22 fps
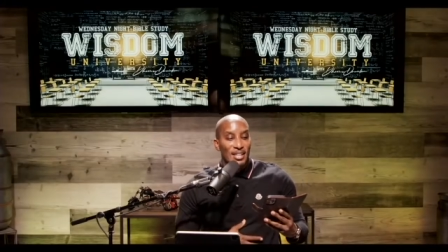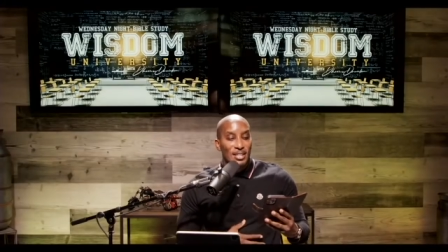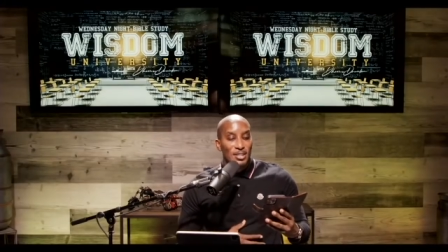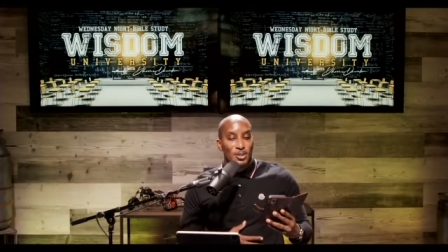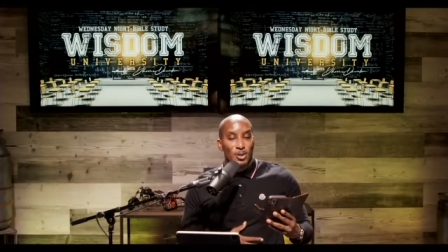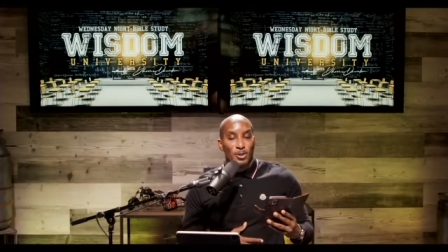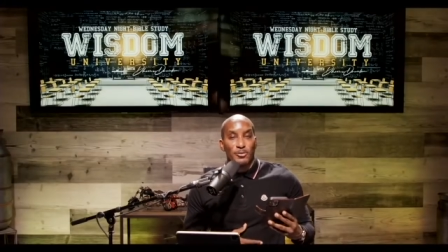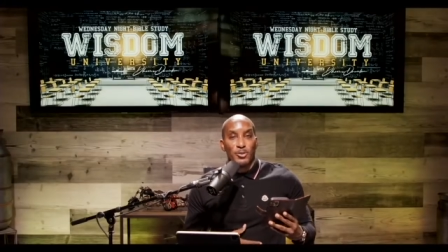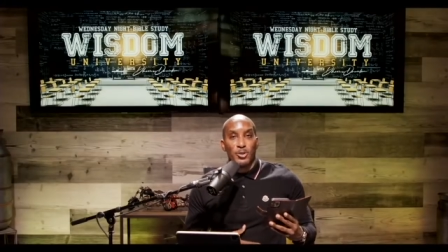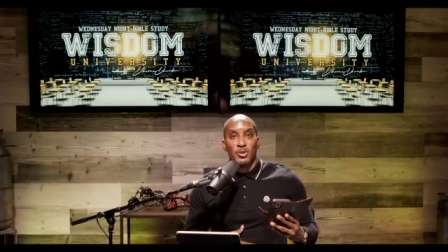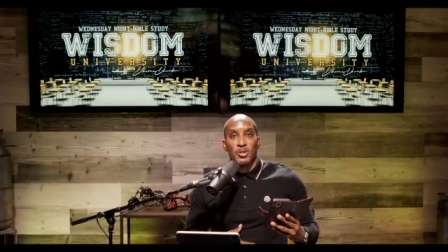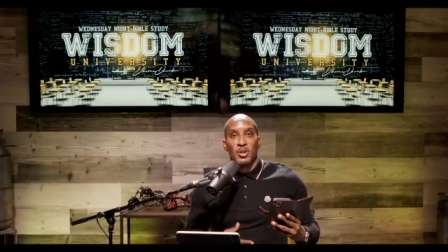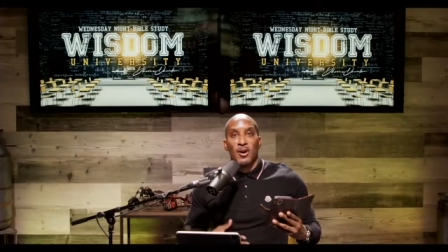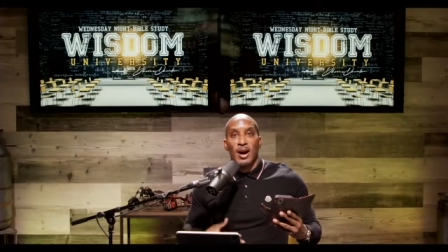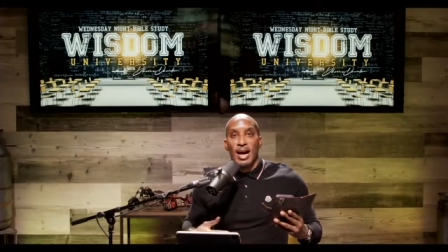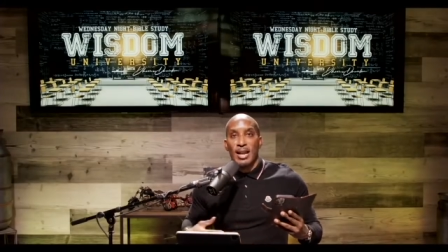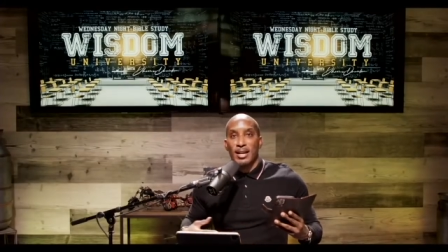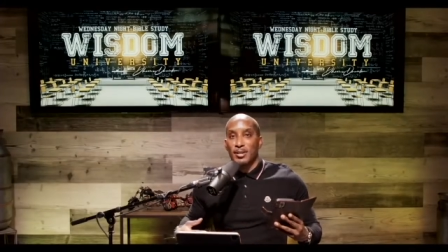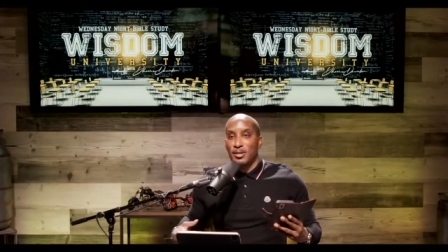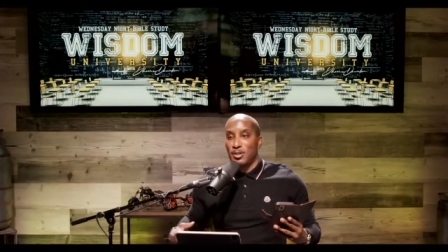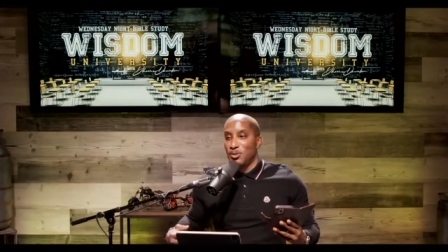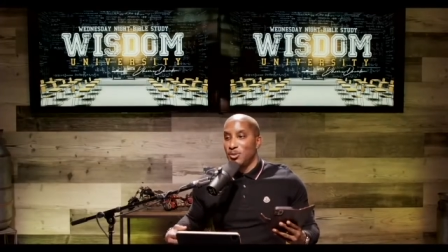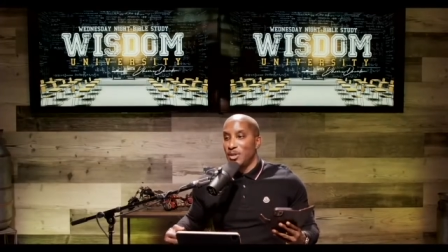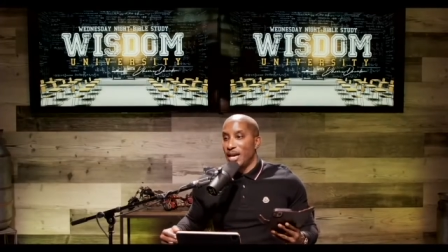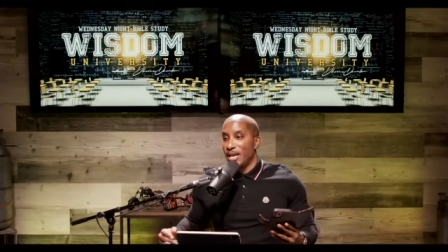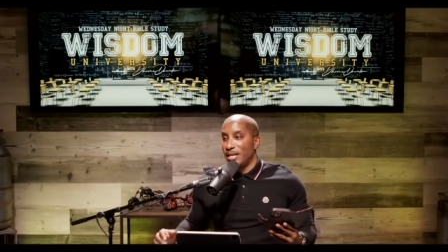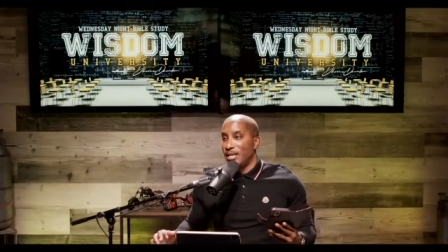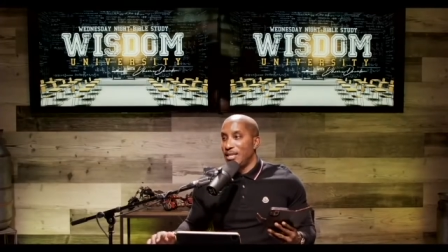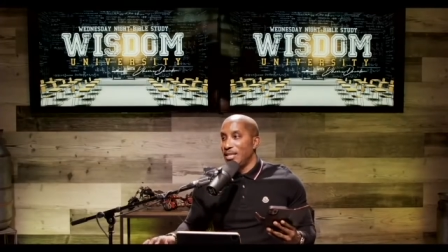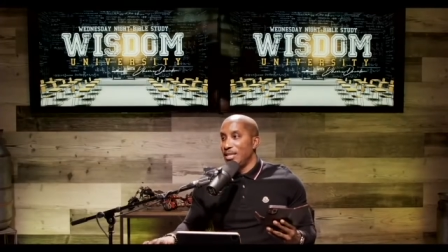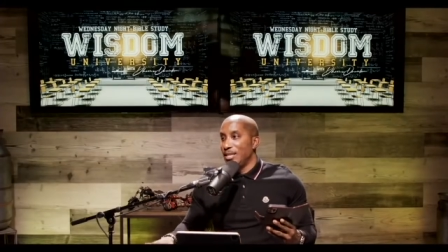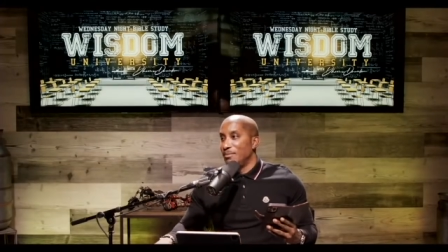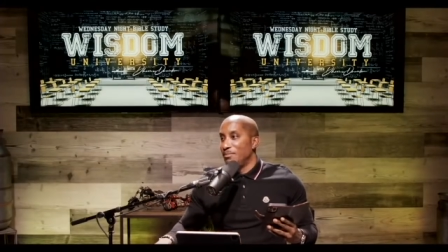so if you know how to do
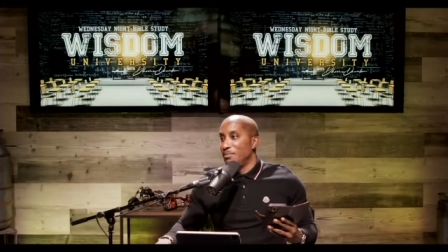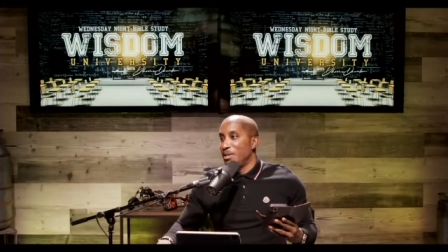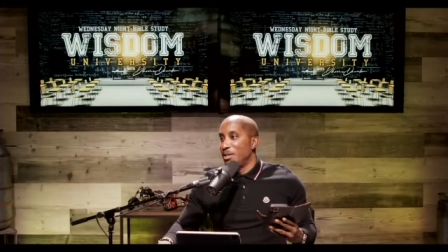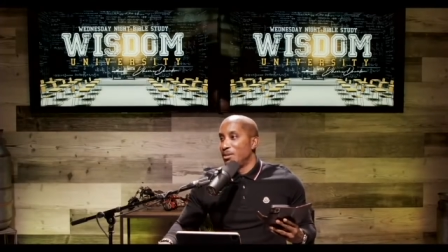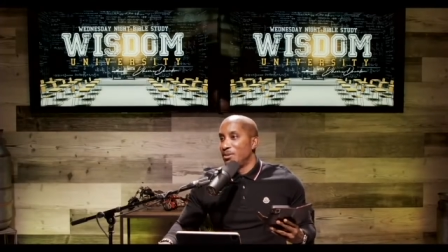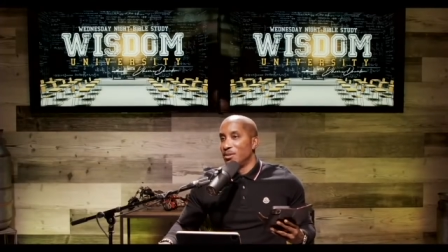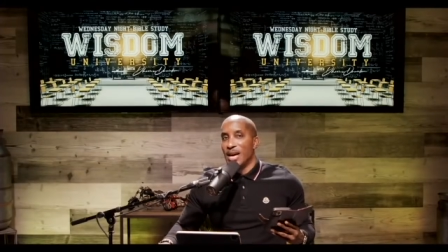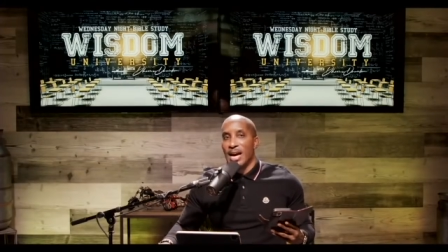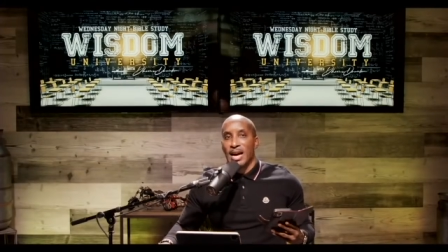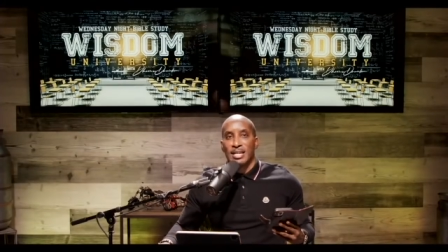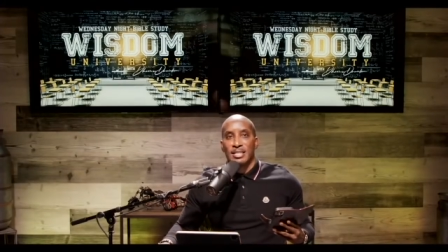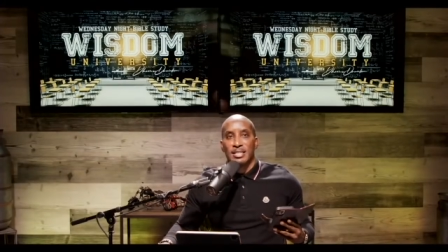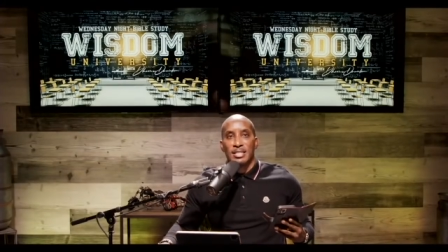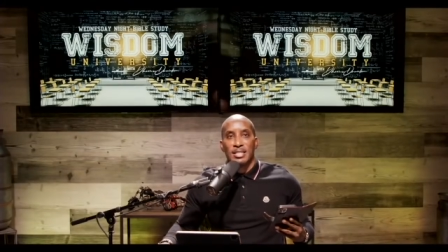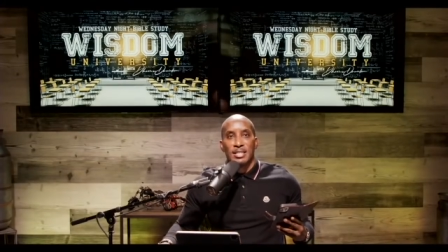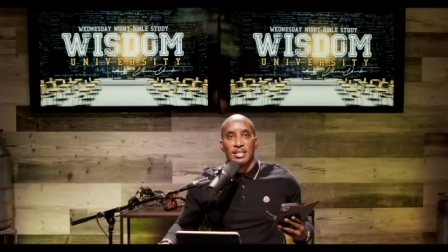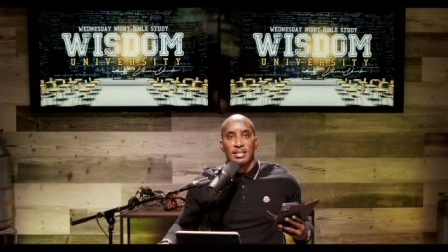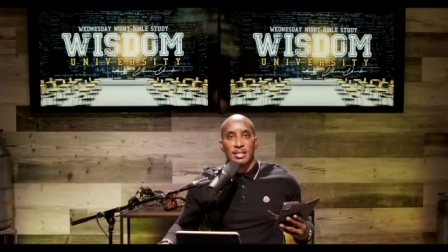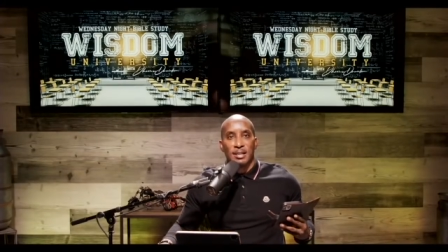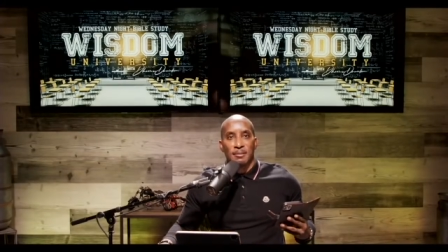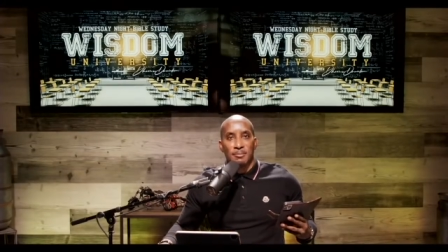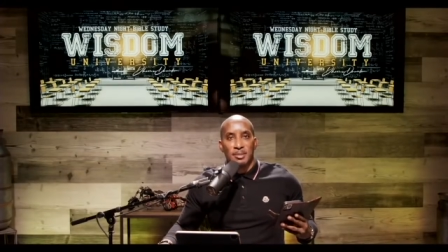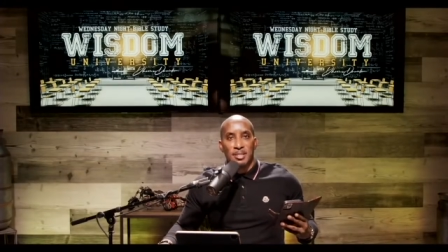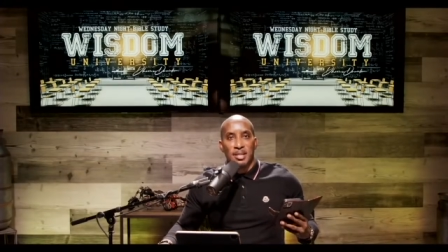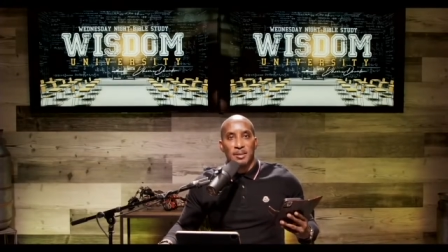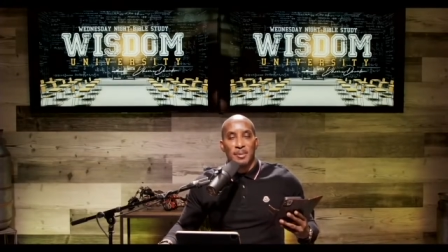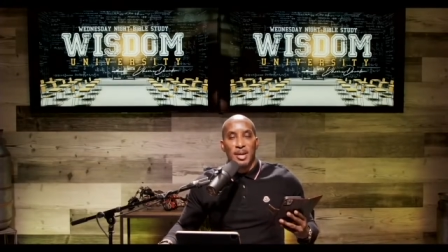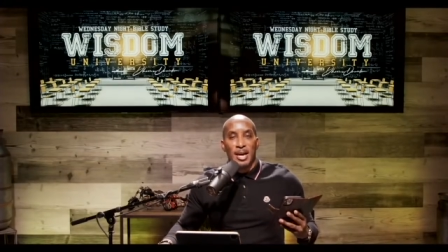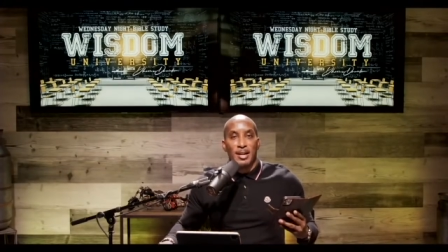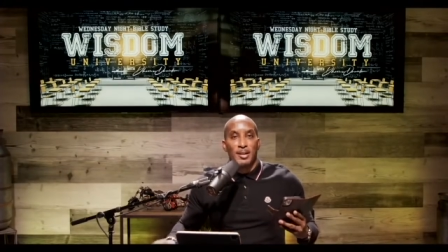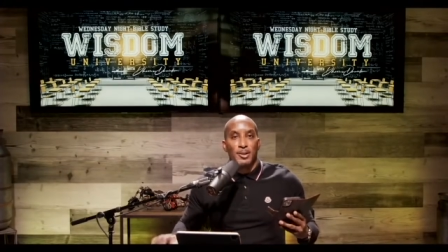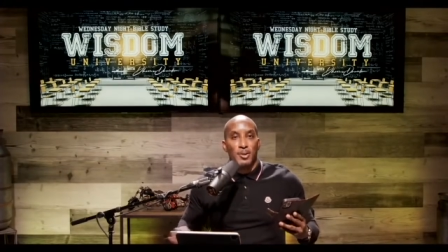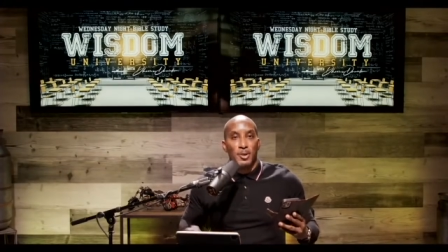that, DM me on IG or something, tell
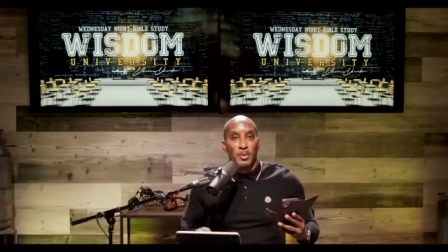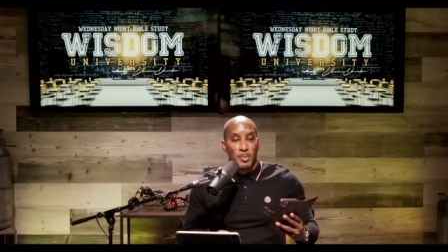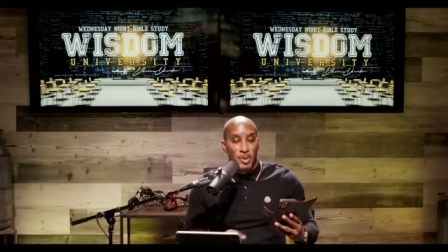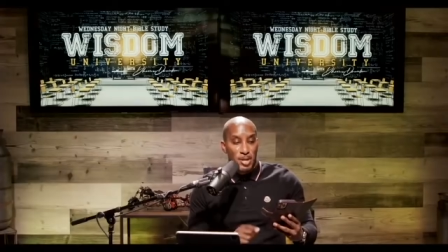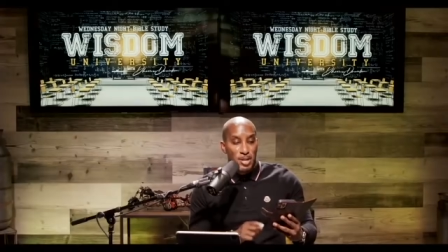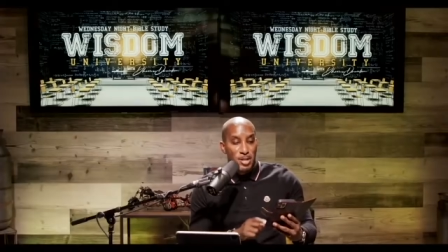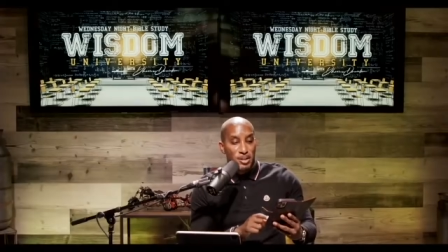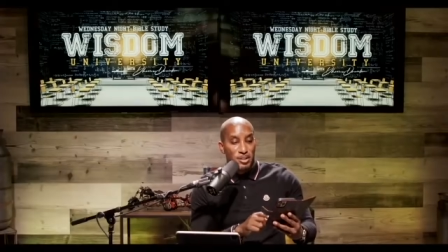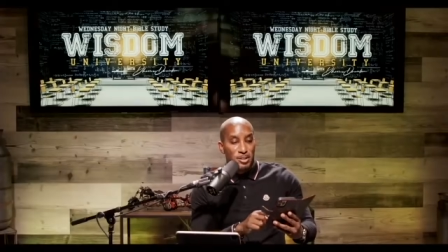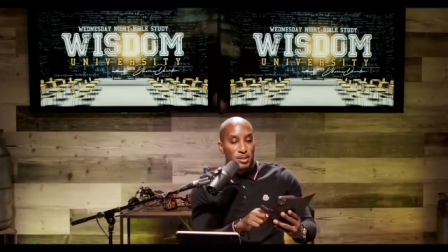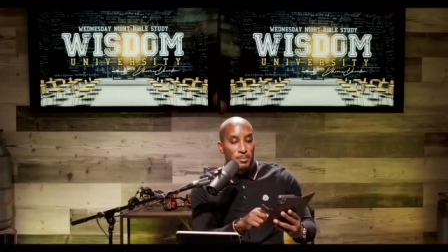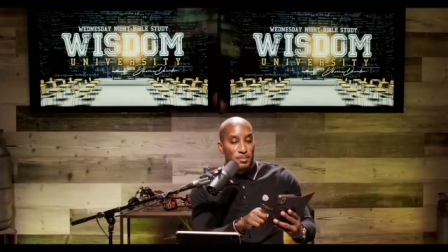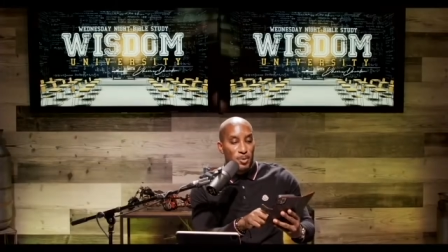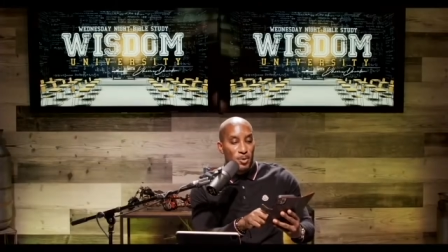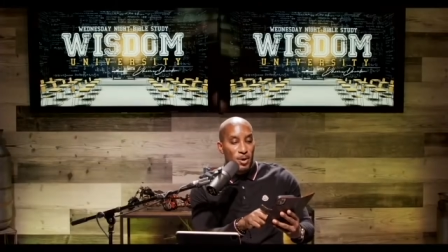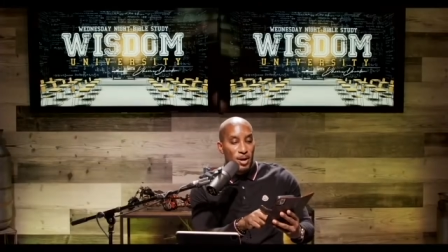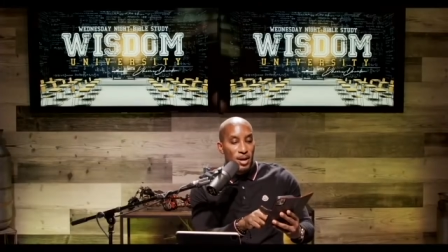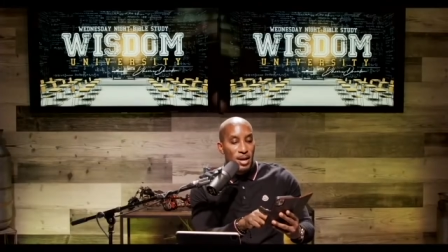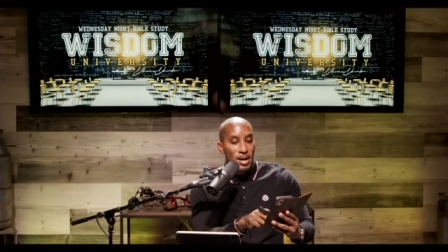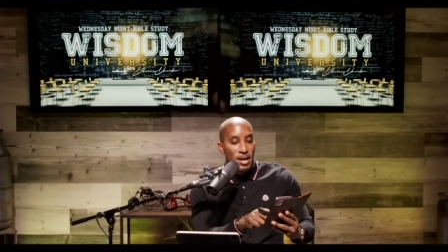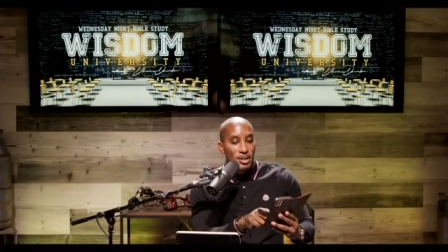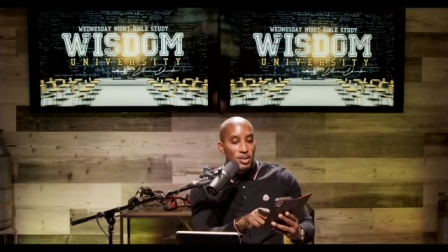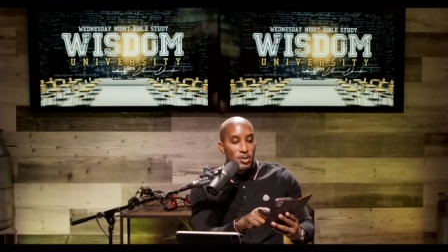me how to do it. But here's the point.